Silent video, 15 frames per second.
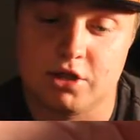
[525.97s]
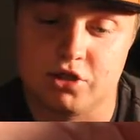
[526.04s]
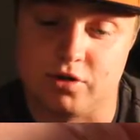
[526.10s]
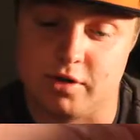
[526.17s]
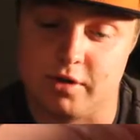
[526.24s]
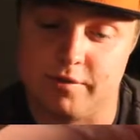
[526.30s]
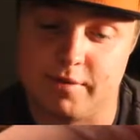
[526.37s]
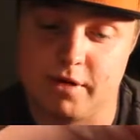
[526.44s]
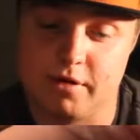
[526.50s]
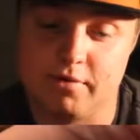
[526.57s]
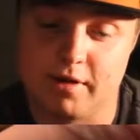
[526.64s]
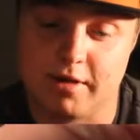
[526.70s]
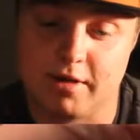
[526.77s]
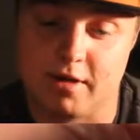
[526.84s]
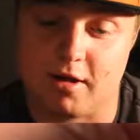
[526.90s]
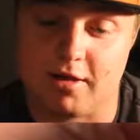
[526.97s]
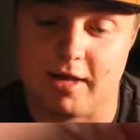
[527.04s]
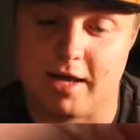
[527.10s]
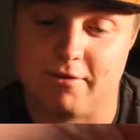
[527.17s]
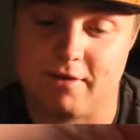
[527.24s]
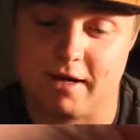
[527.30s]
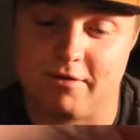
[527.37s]
Drillbur. We saw
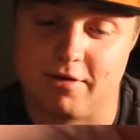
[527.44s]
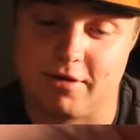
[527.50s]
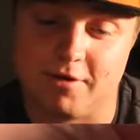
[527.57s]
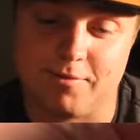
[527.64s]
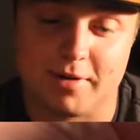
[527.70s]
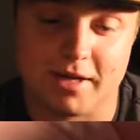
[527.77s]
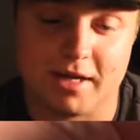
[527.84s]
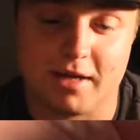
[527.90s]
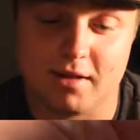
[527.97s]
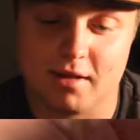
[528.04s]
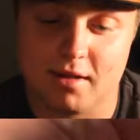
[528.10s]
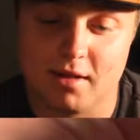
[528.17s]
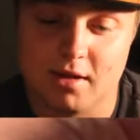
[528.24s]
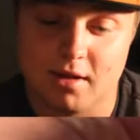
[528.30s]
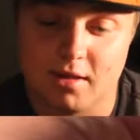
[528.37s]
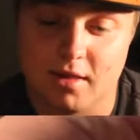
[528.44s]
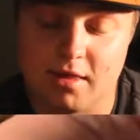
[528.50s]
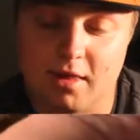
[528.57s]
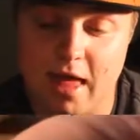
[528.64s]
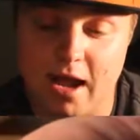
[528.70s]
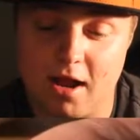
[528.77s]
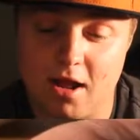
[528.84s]
that when I was opening it.
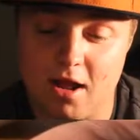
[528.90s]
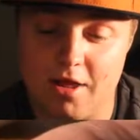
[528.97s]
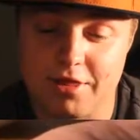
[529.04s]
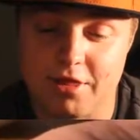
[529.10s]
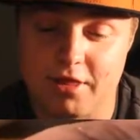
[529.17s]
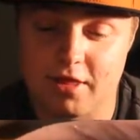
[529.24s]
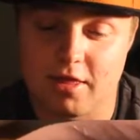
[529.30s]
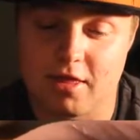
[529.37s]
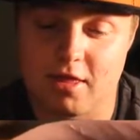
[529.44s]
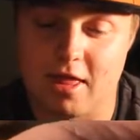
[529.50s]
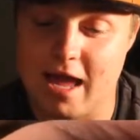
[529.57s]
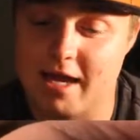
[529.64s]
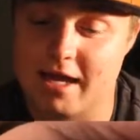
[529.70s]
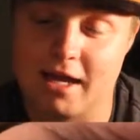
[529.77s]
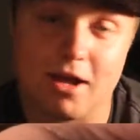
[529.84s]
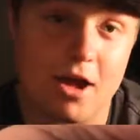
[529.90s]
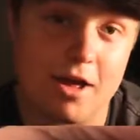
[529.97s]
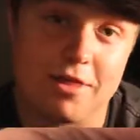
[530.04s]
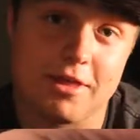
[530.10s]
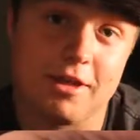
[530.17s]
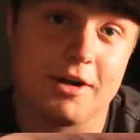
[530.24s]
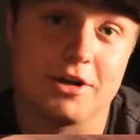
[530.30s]
Slack off. Slacking
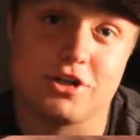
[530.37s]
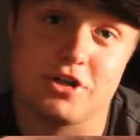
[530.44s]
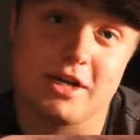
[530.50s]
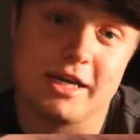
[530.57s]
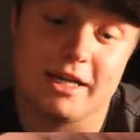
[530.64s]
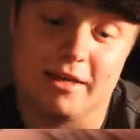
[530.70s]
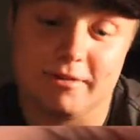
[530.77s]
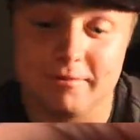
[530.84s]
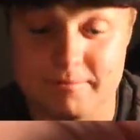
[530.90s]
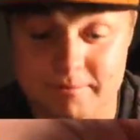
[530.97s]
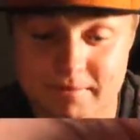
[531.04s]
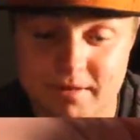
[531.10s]
off in a tree.